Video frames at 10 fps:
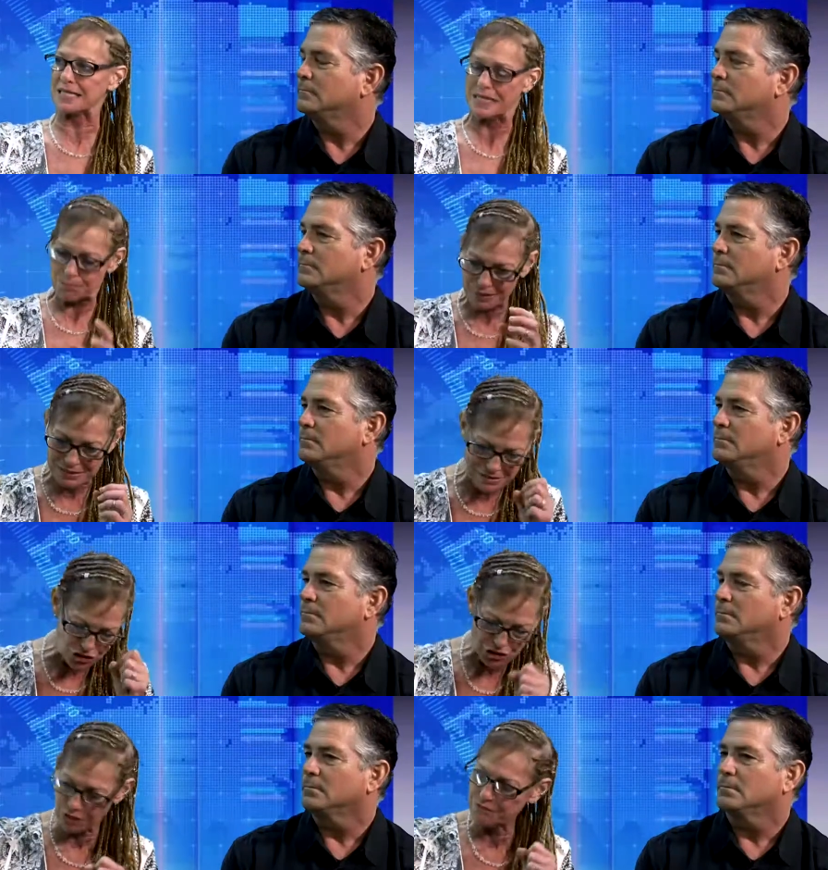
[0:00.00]
Speaker 1: that had been
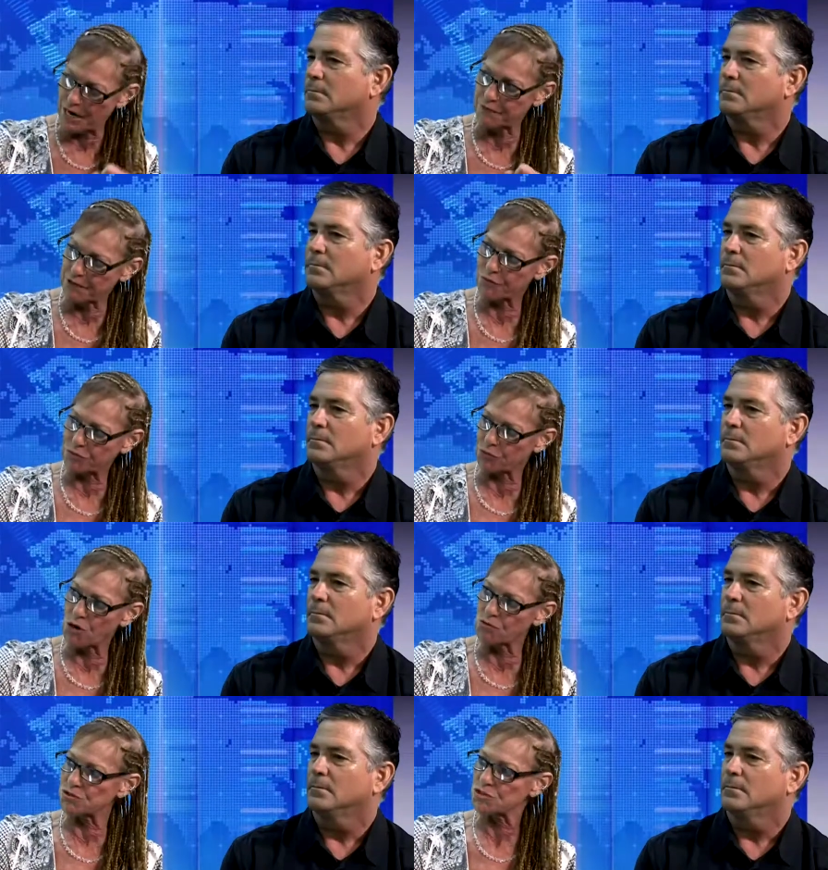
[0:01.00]
shoved down their
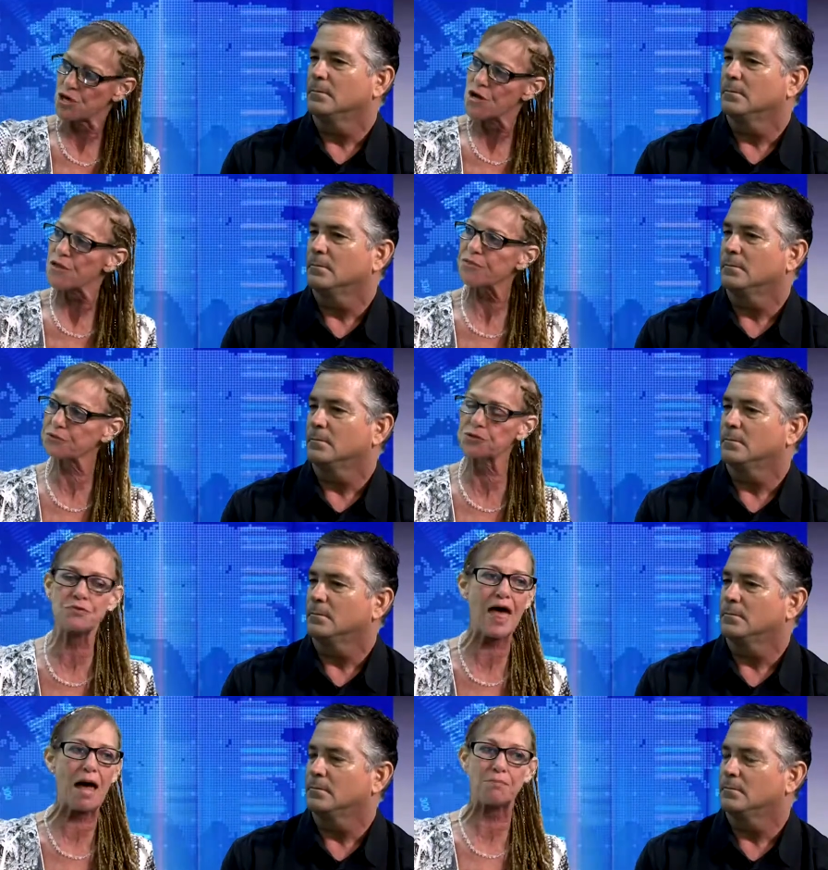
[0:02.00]
throats through
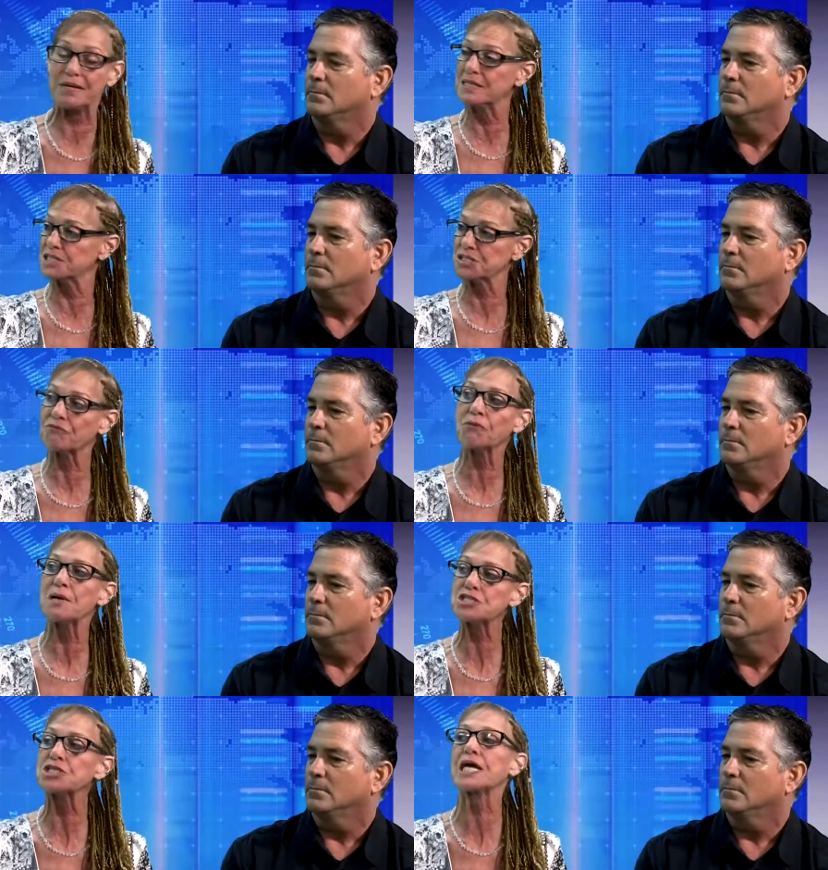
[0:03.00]
that big
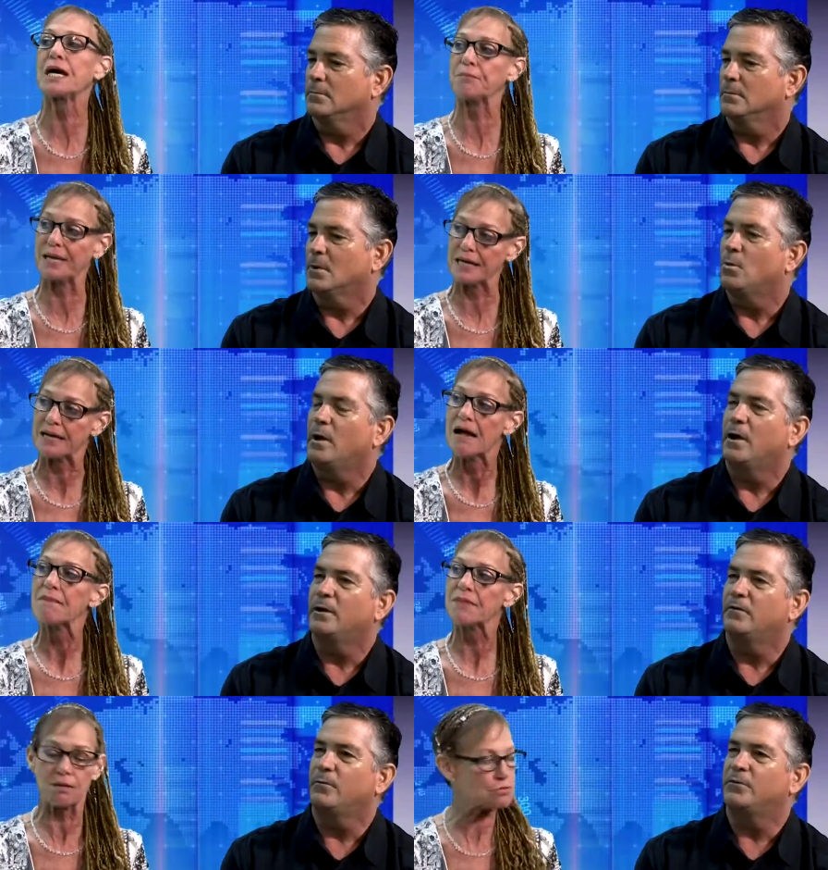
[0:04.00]
disinformation campaign well,
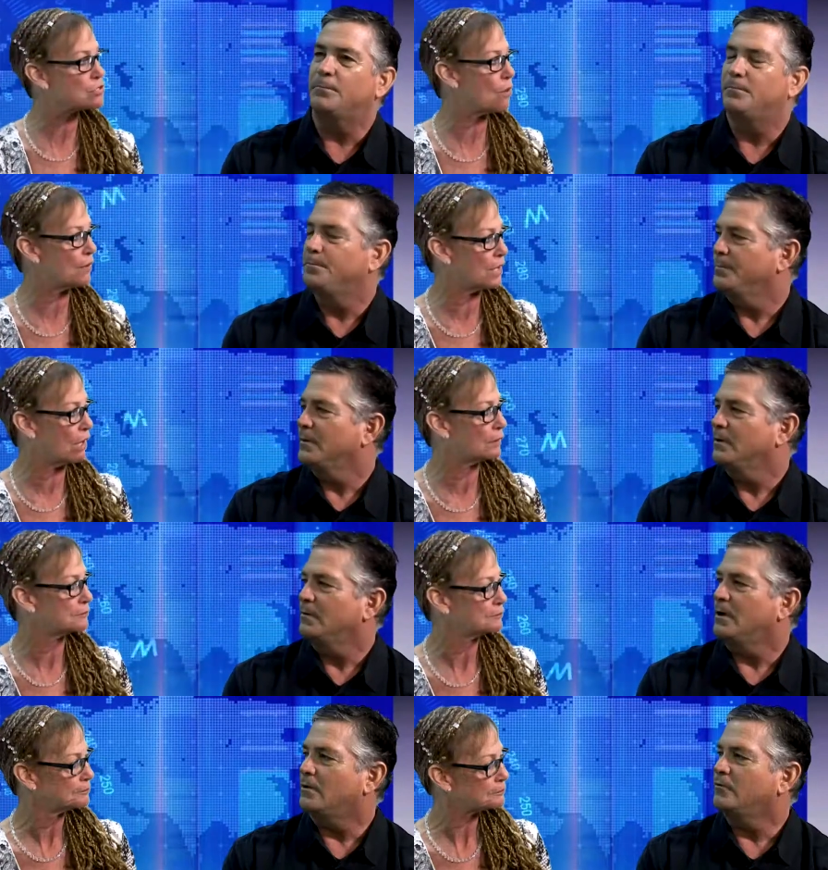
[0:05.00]
that was, was a, going on.
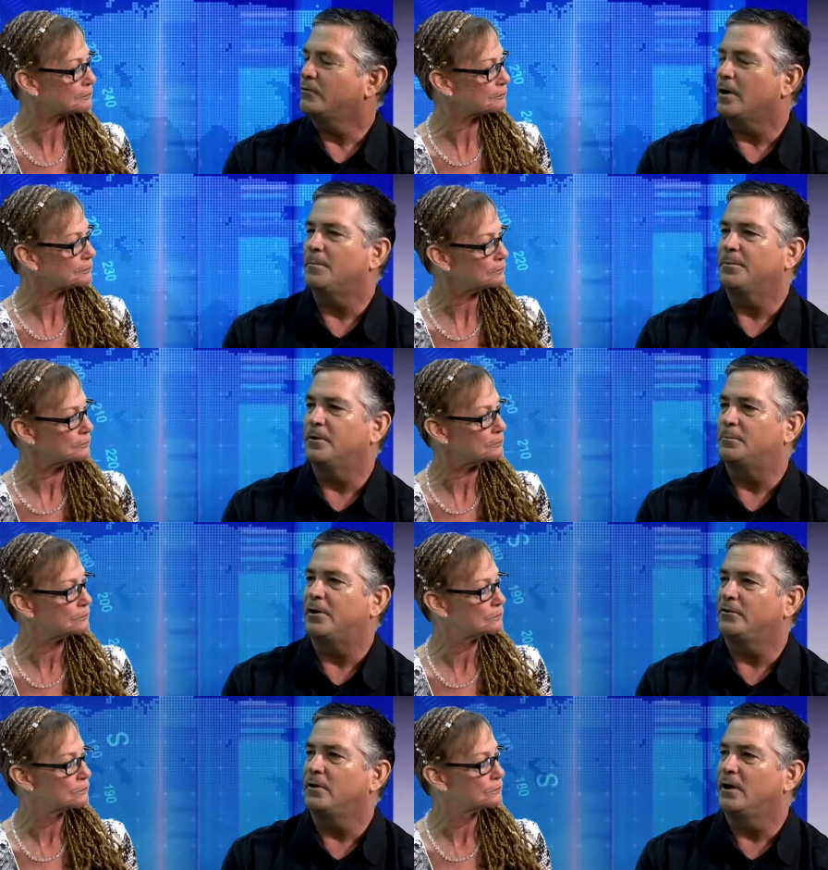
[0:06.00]
Speaker 2: Donald Trump is
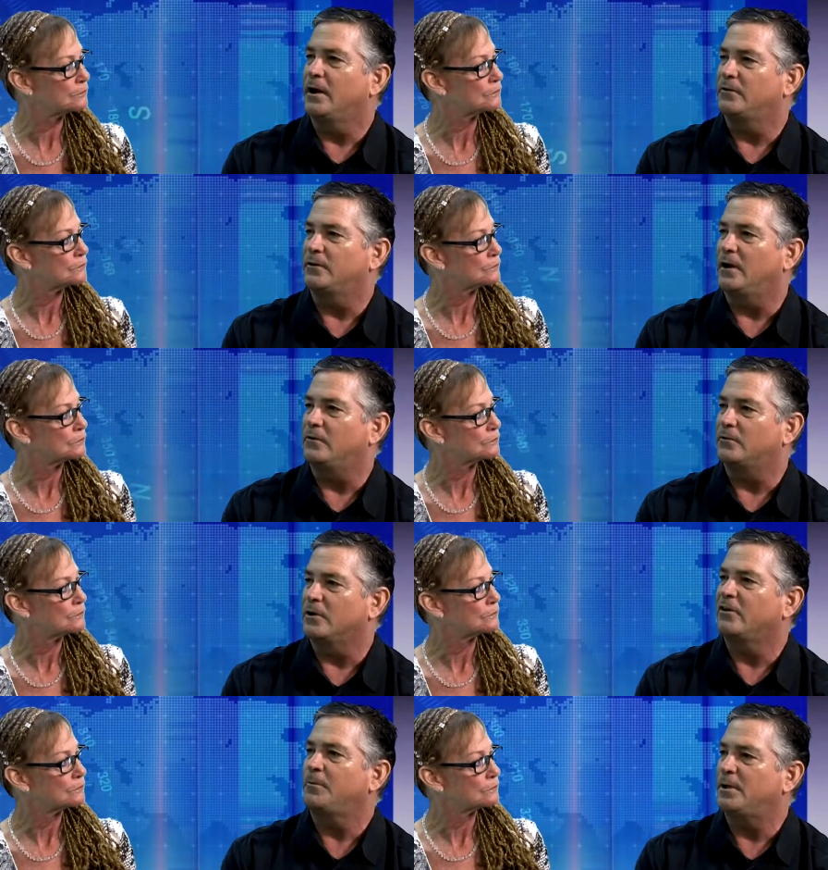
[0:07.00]
president of the United States
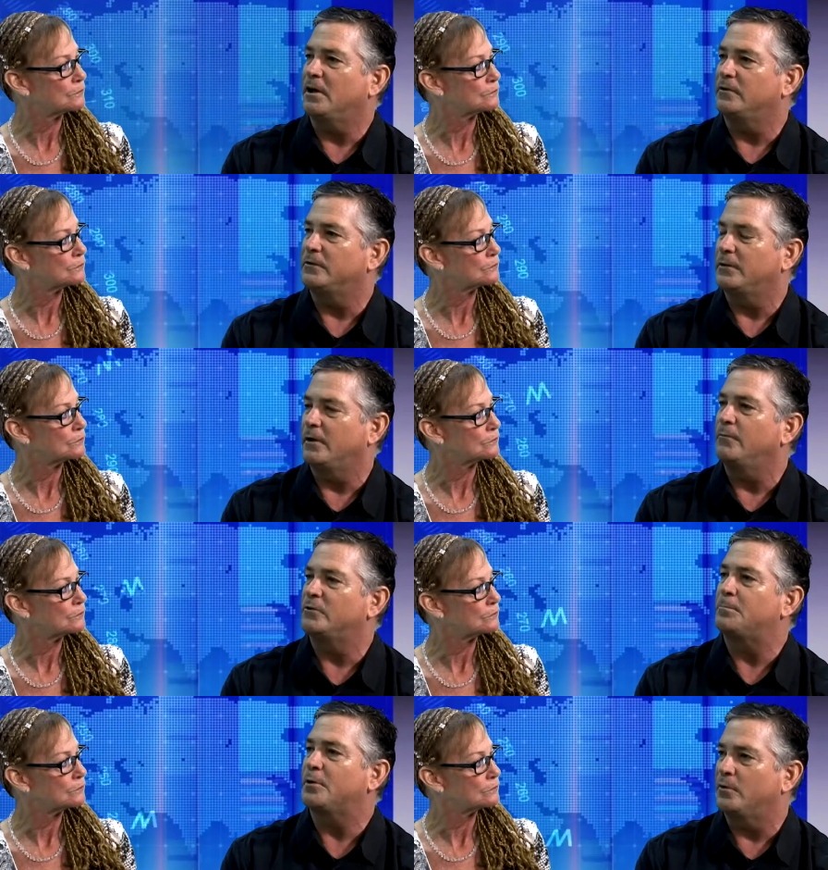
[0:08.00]
largely because it was
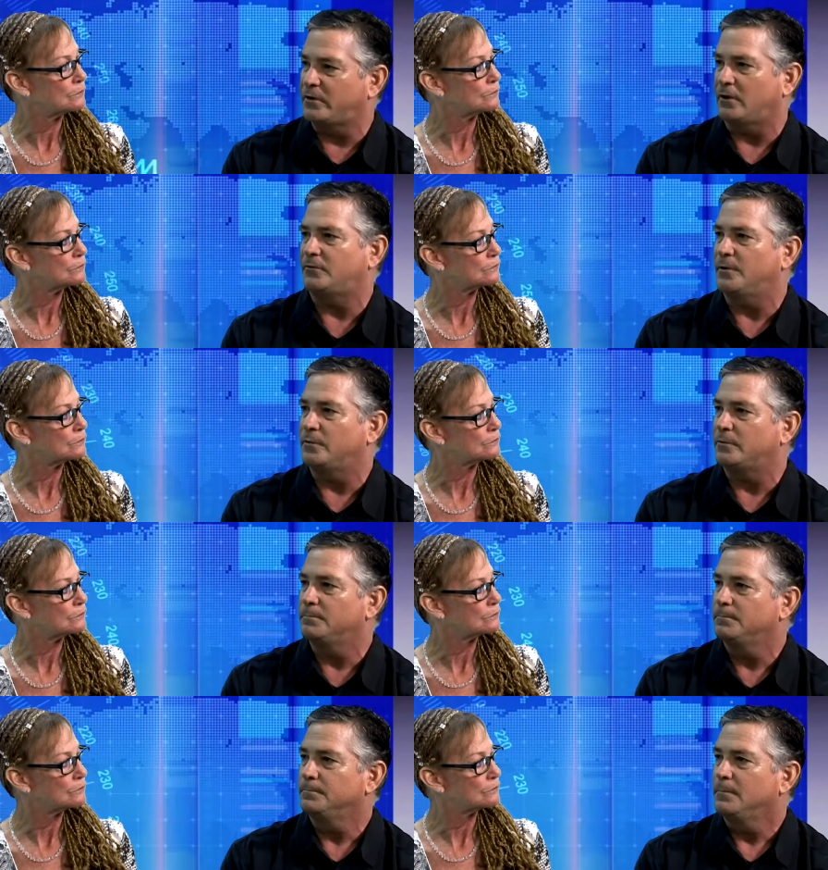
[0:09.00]
a protest vote
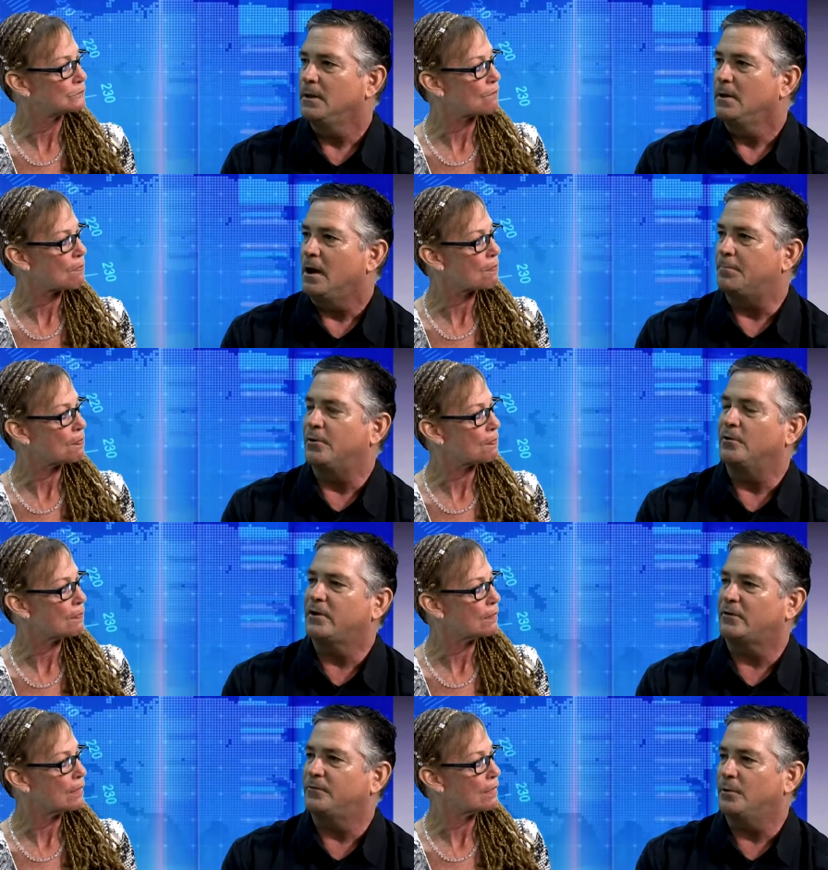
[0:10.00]
a
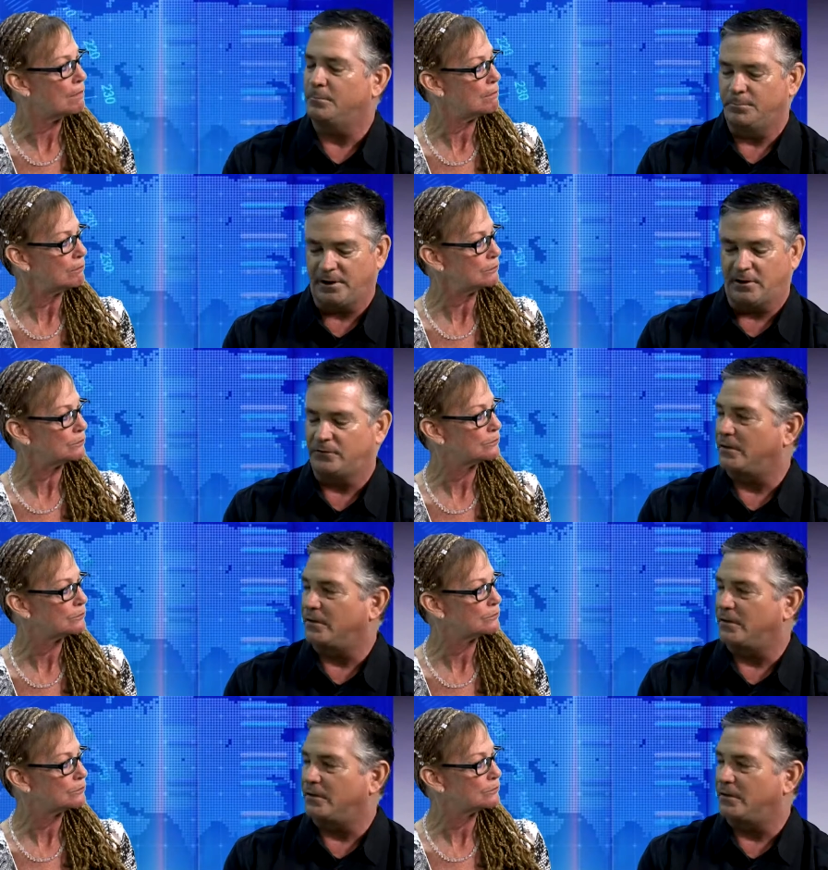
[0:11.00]
protest vote because